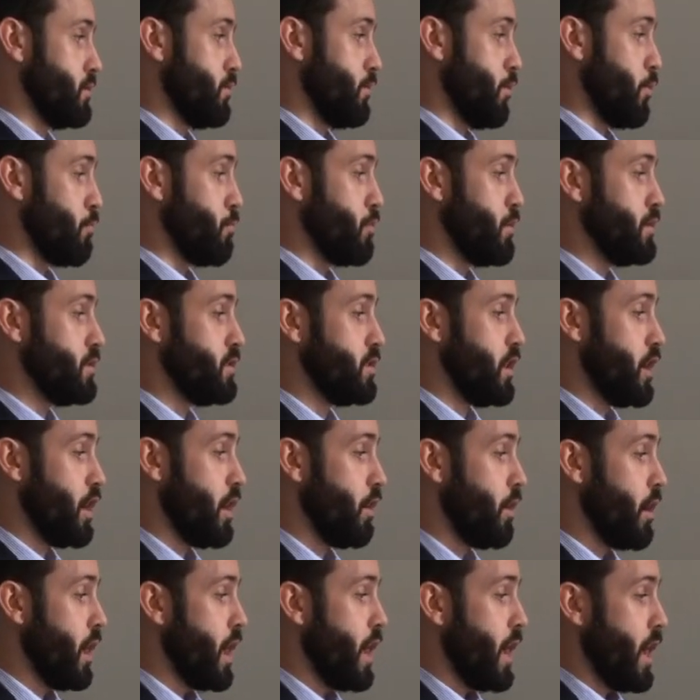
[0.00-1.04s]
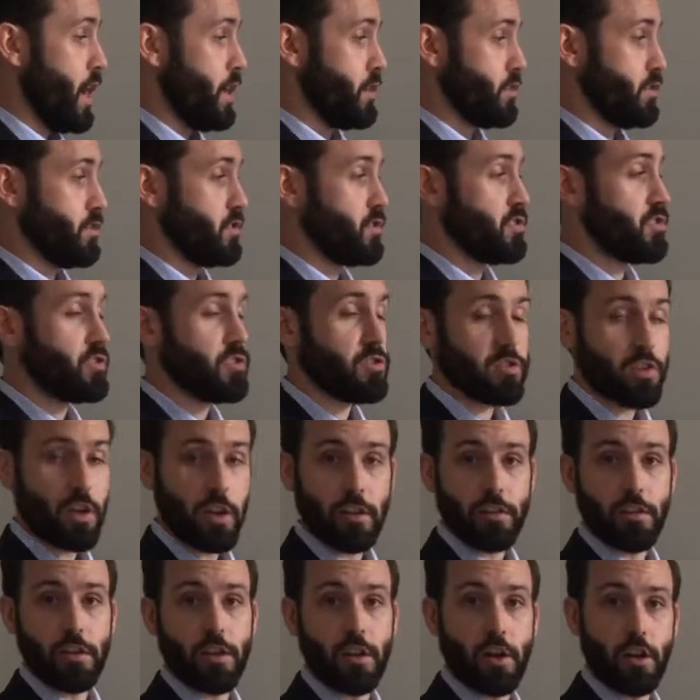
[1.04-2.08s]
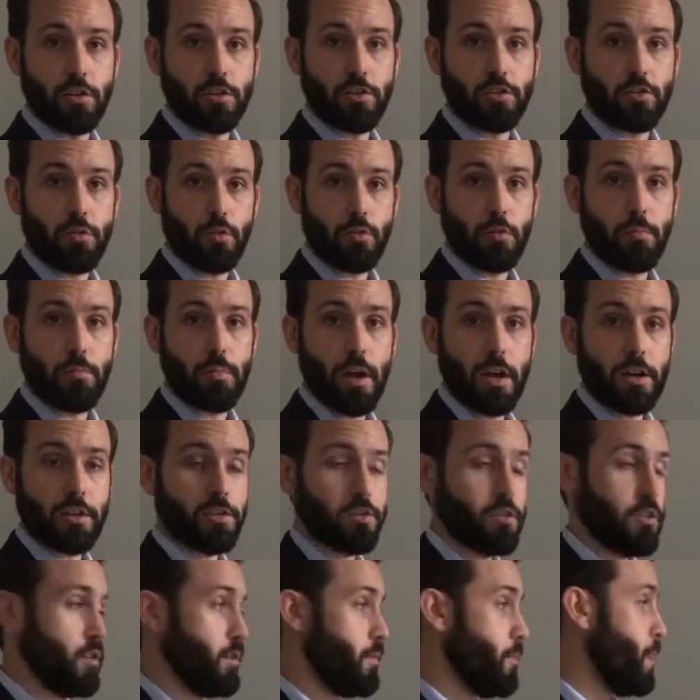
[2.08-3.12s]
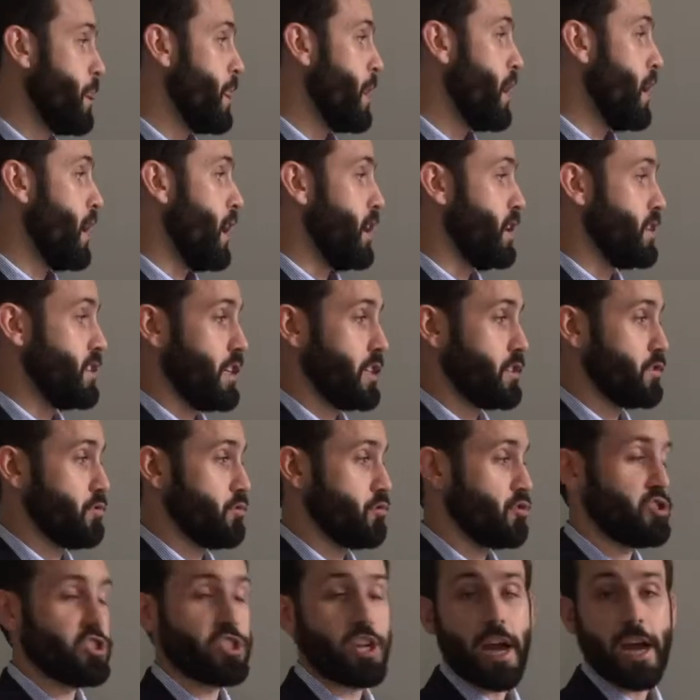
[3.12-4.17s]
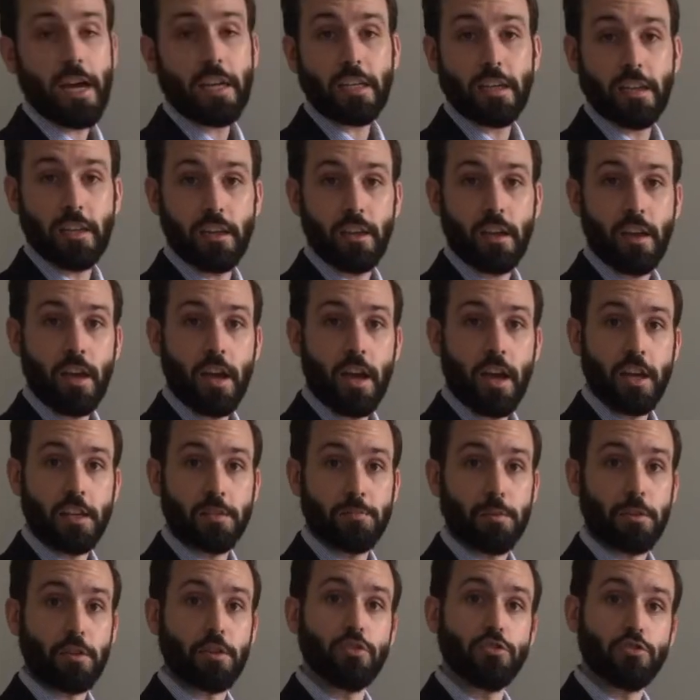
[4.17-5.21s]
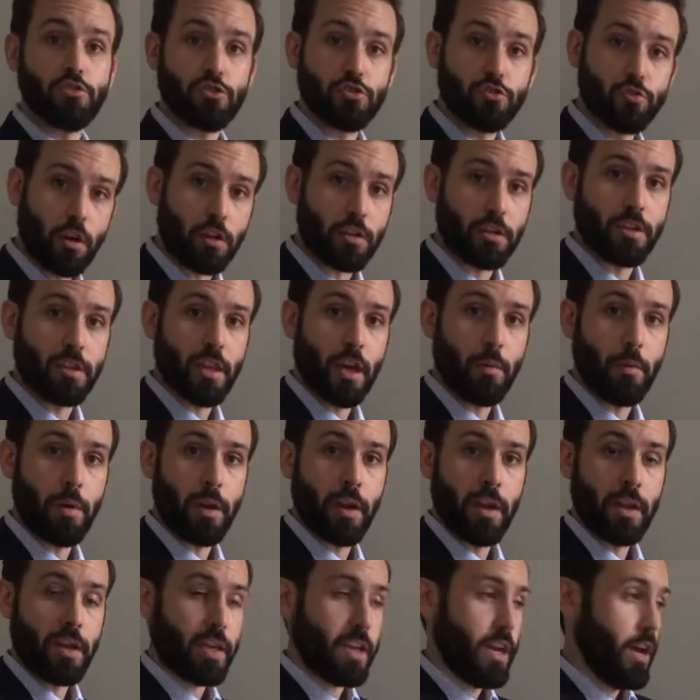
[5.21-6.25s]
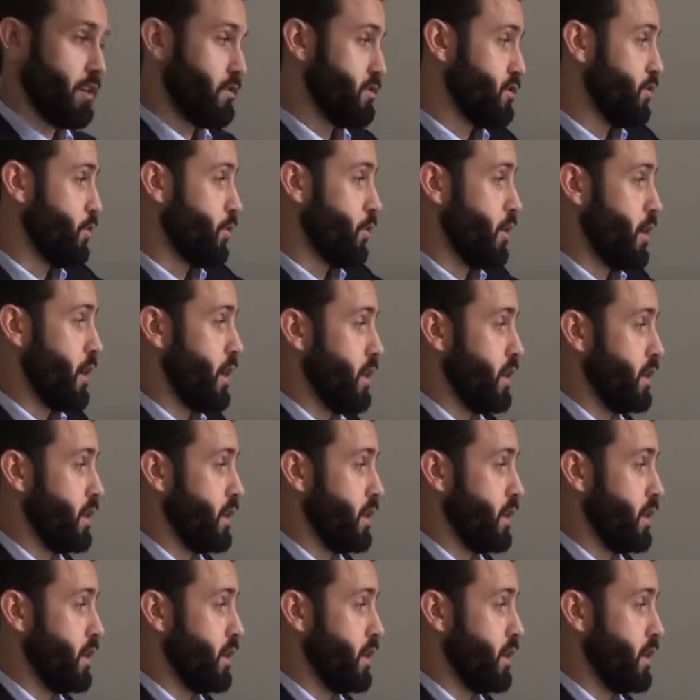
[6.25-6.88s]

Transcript: Fabrizio has a slightly hunched shoulder posture, and his actual jacket has been constructed that way, and it counts for it.